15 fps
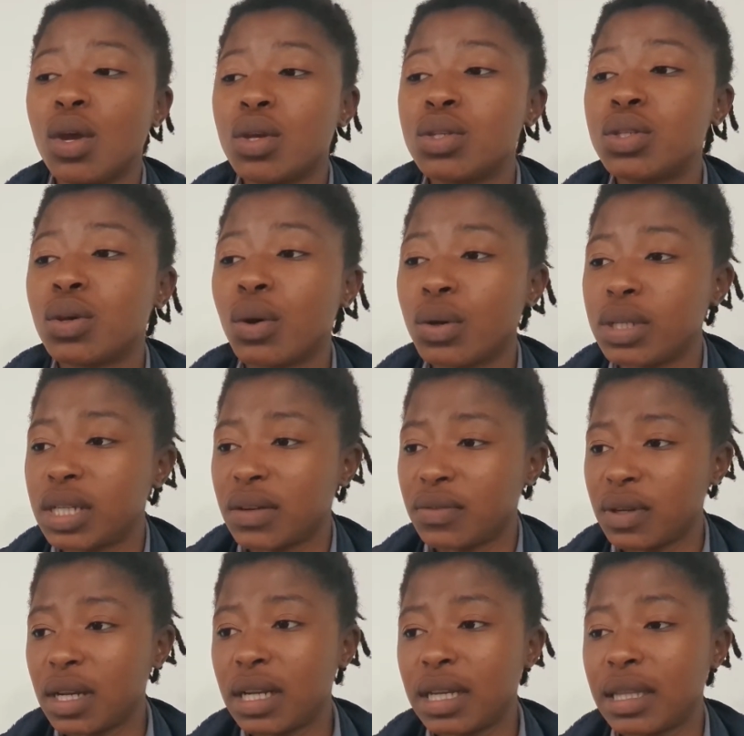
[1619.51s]
So
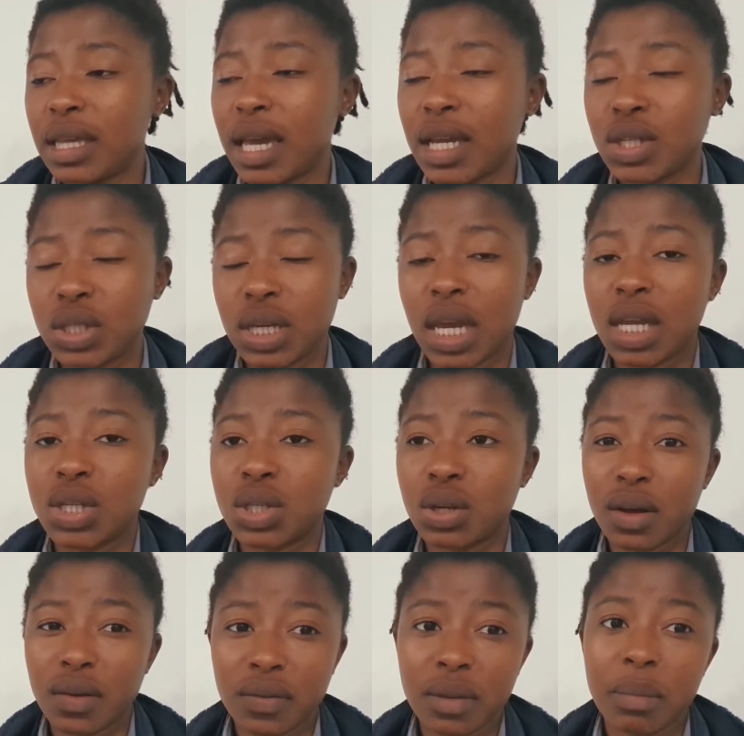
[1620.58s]
definitely the education
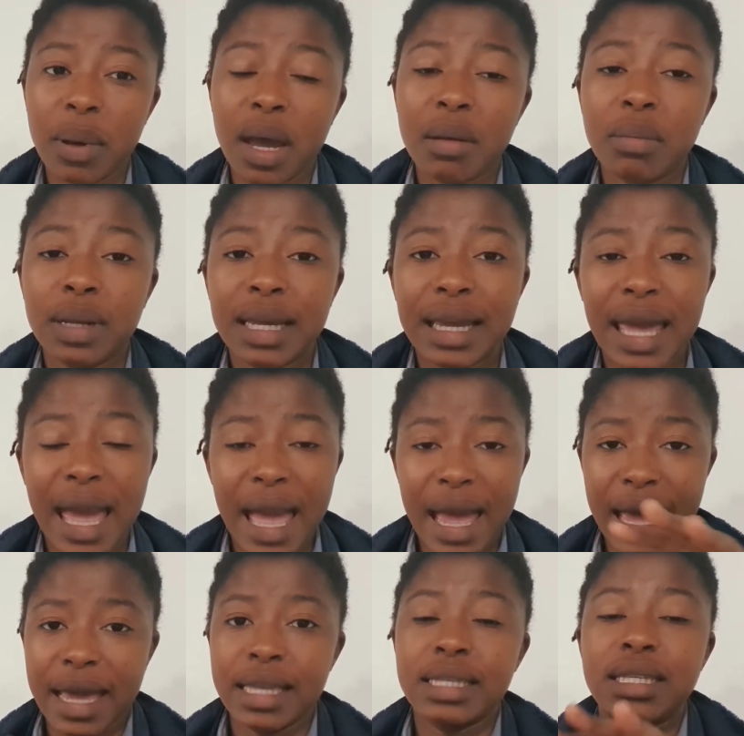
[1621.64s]
the public
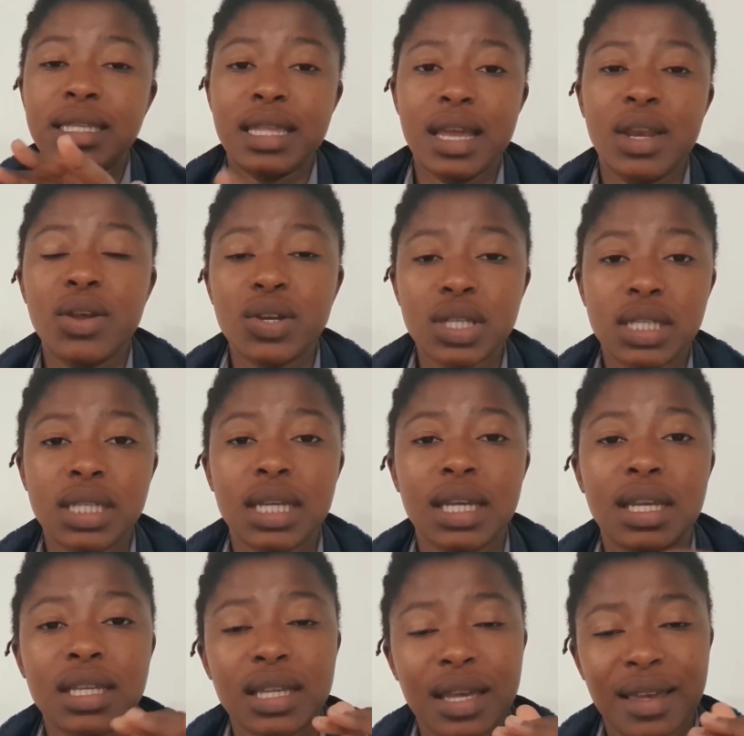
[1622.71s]
and the
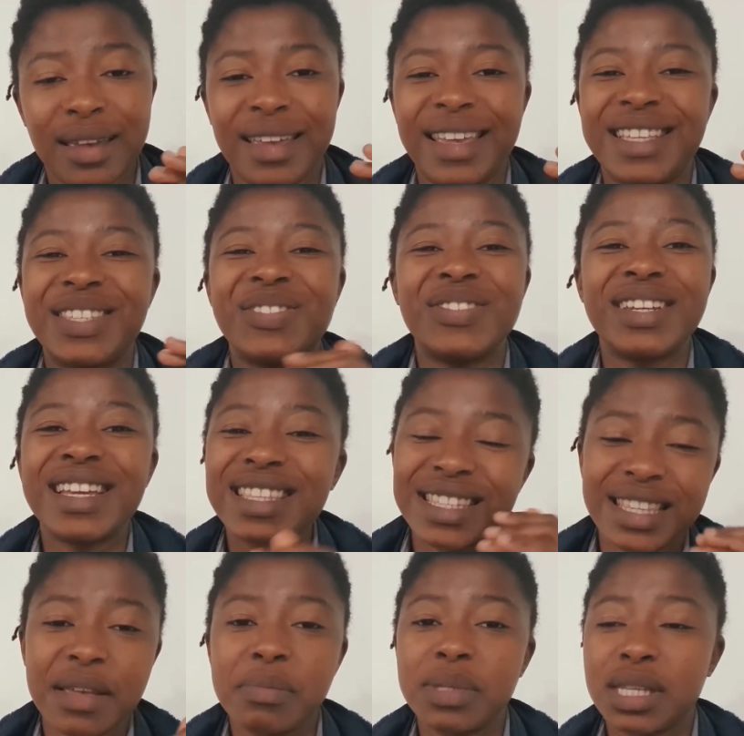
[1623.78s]
nursing students
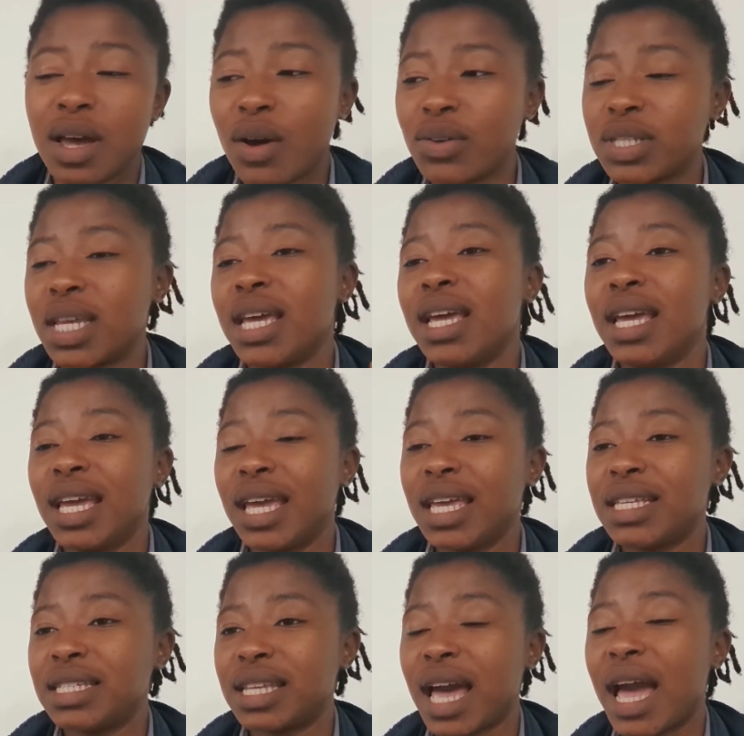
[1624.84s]
themselves
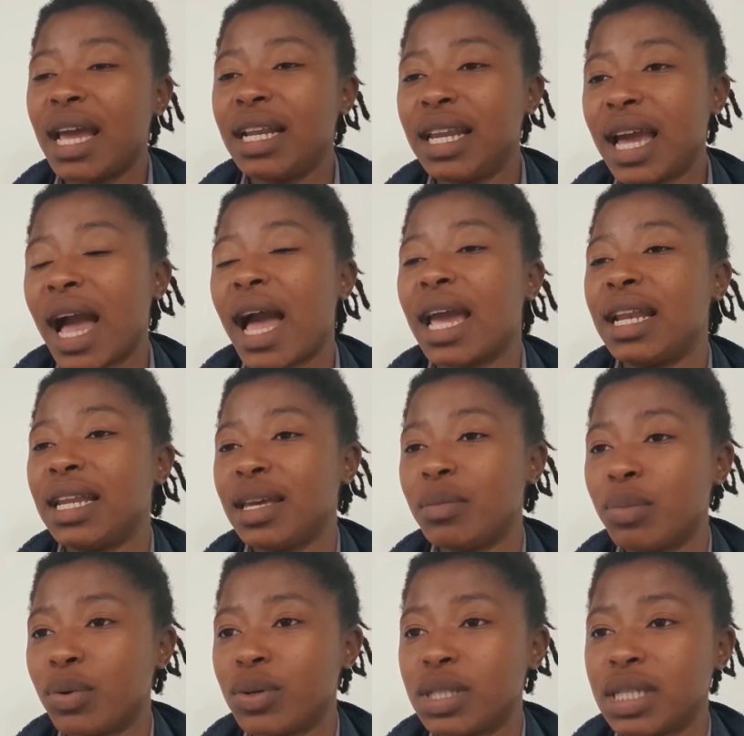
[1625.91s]
is highly
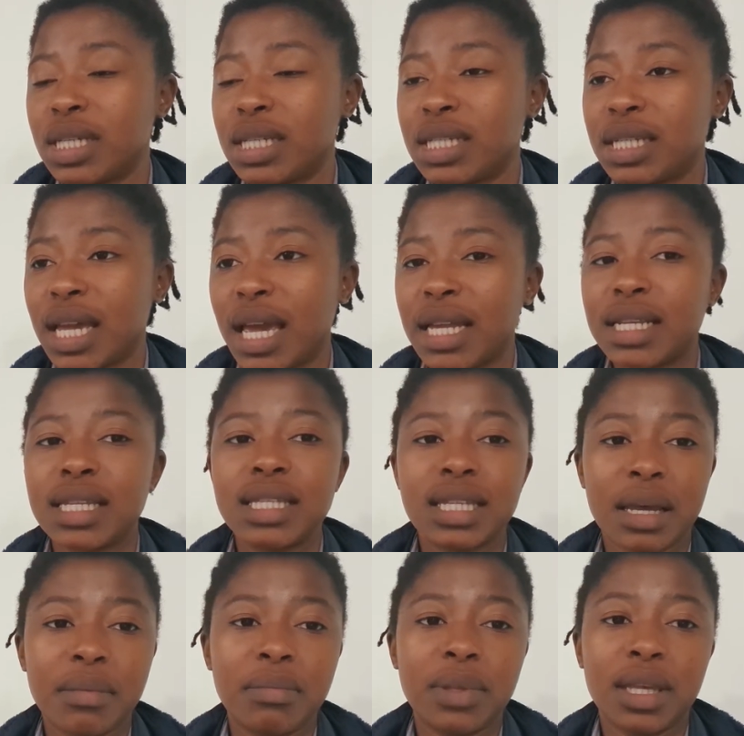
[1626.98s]
important, and it's
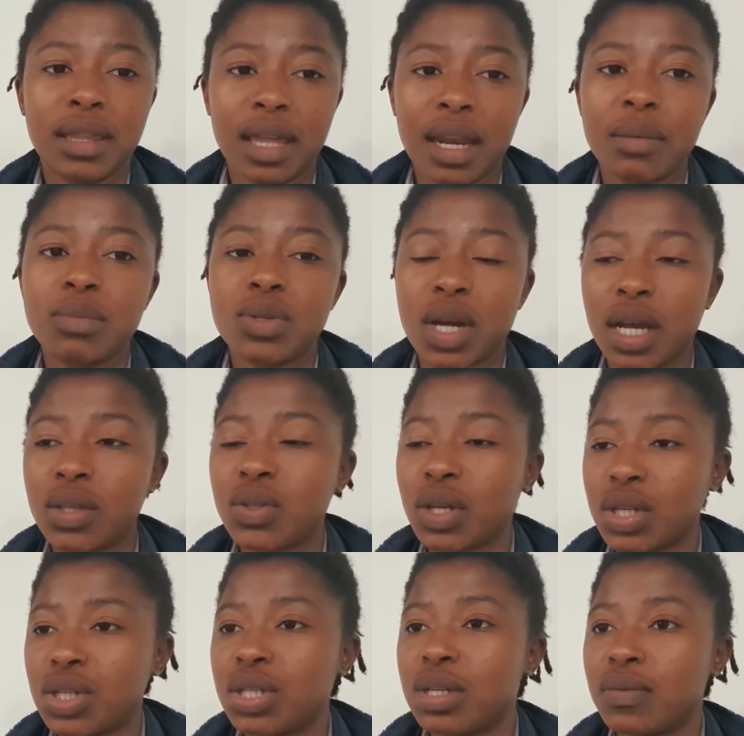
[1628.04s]
something that I'm trying to
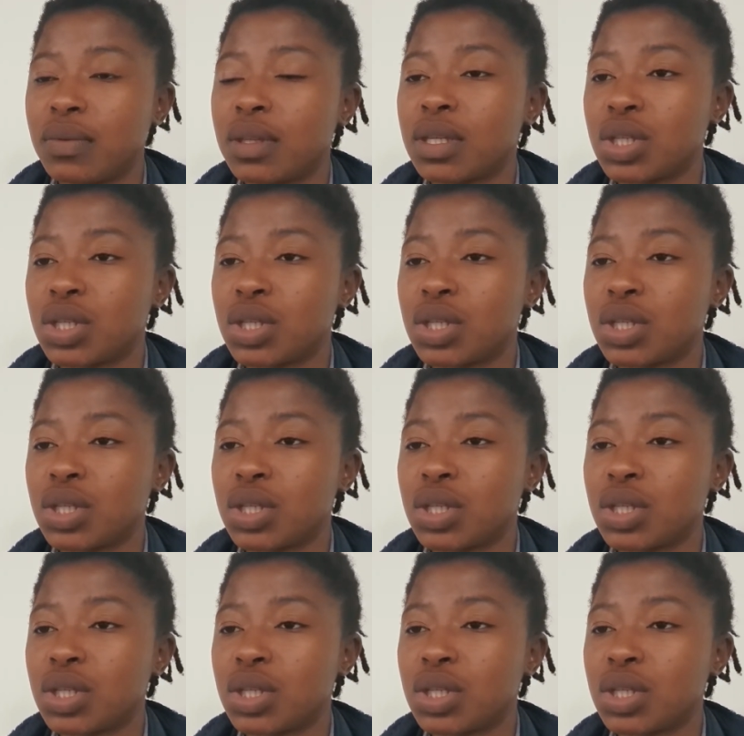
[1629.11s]
achieve with this